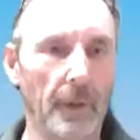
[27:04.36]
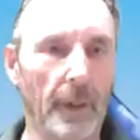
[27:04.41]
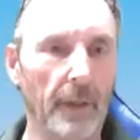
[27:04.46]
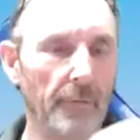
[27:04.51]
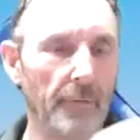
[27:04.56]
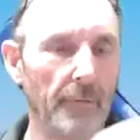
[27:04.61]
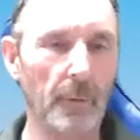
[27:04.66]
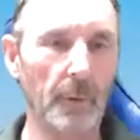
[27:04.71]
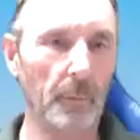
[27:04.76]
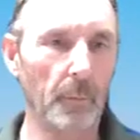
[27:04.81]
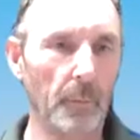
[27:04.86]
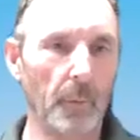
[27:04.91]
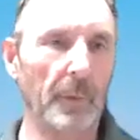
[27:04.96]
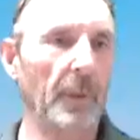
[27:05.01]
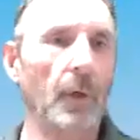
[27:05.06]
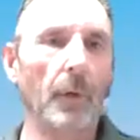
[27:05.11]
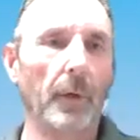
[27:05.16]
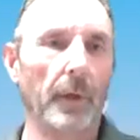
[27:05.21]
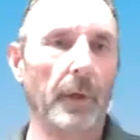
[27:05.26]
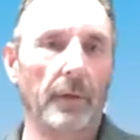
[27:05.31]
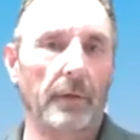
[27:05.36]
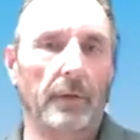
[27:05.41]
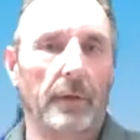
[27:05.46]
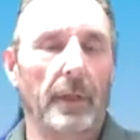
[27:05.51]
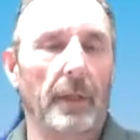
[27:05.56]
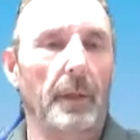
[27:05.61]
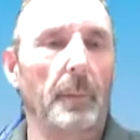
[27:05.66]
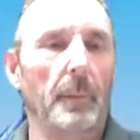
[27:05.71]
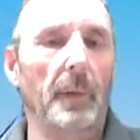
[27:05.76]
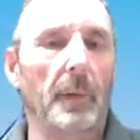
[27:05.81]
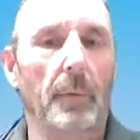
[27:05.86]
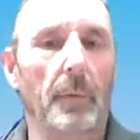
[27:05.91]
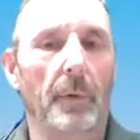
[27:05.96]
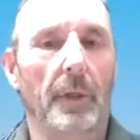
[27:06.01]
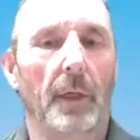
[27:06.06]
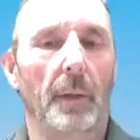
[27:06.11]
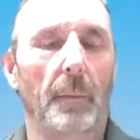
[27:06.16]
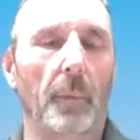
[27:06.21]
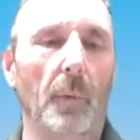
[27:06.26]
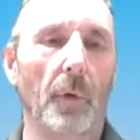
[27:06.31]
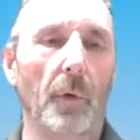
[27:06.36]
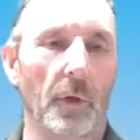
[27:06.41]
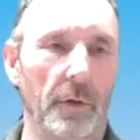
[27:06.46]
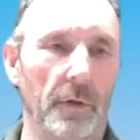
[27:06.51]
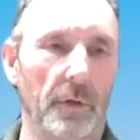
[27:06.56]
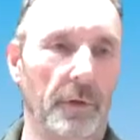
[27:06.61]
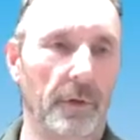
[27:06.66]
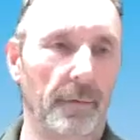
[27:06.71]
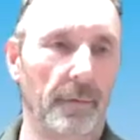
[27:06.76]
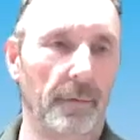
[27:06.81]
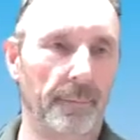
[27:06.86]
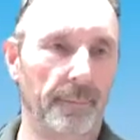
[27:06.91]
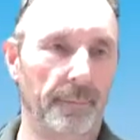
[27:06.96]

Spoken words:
everyone would be going, so that'd be worse.